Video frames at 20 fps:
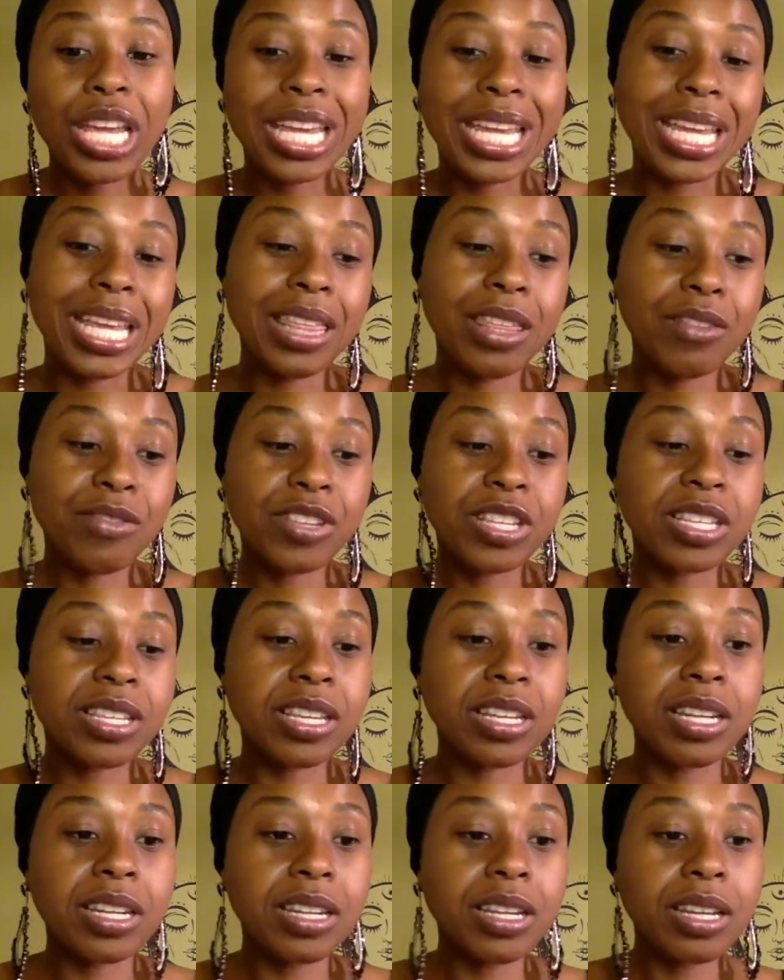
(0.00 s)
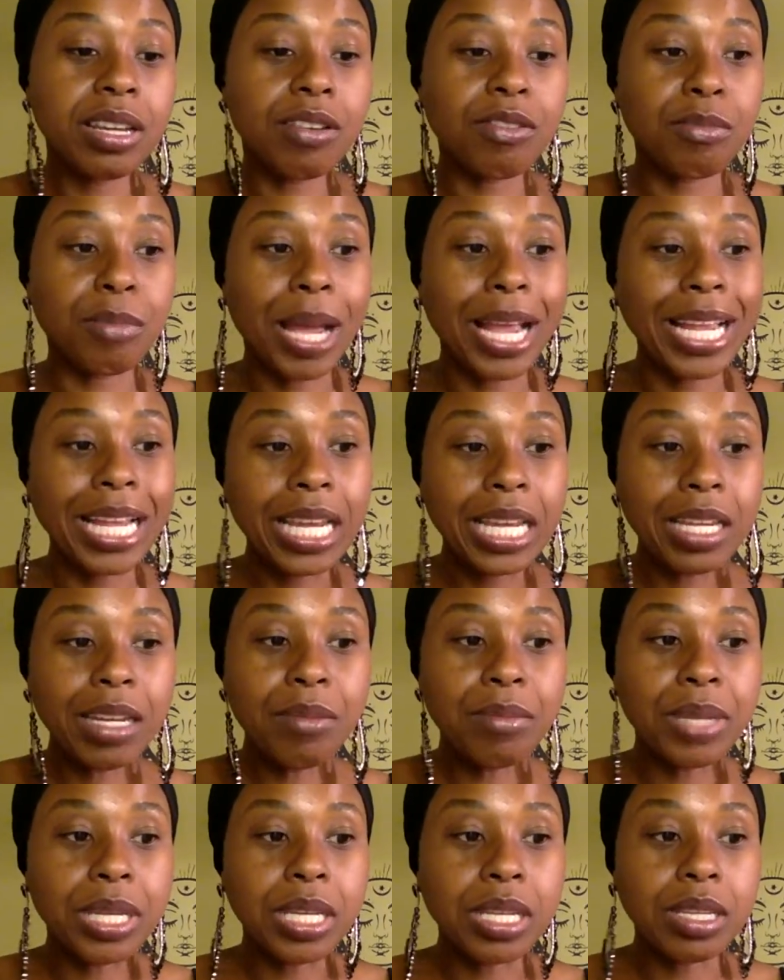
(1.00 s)
in the vicinity of my
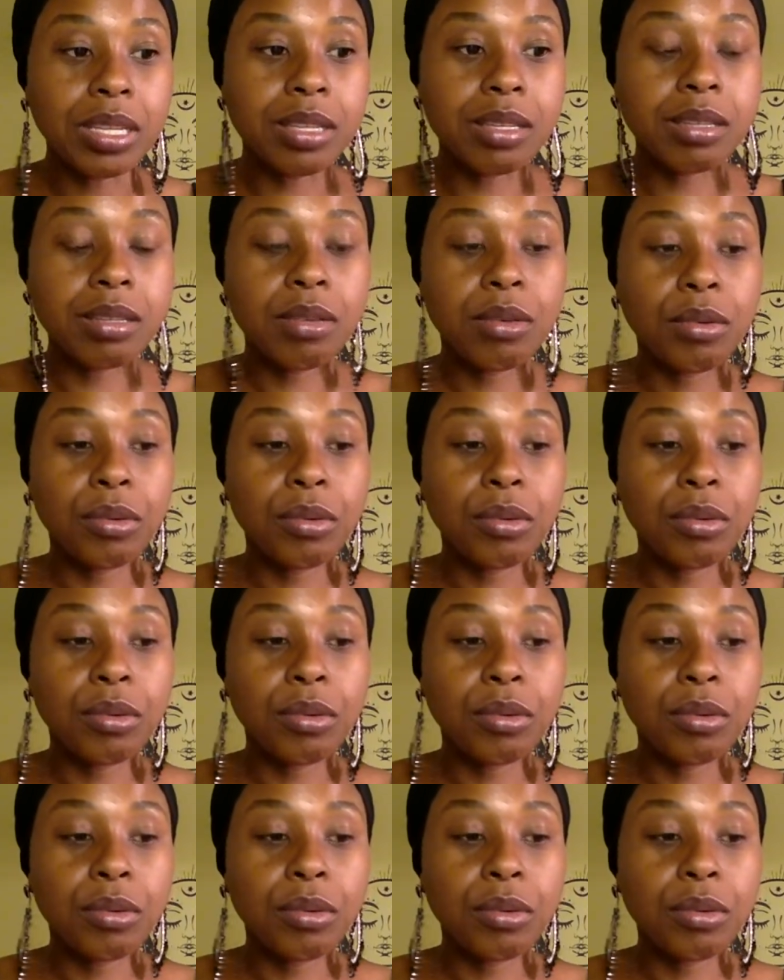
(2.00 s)
enemies,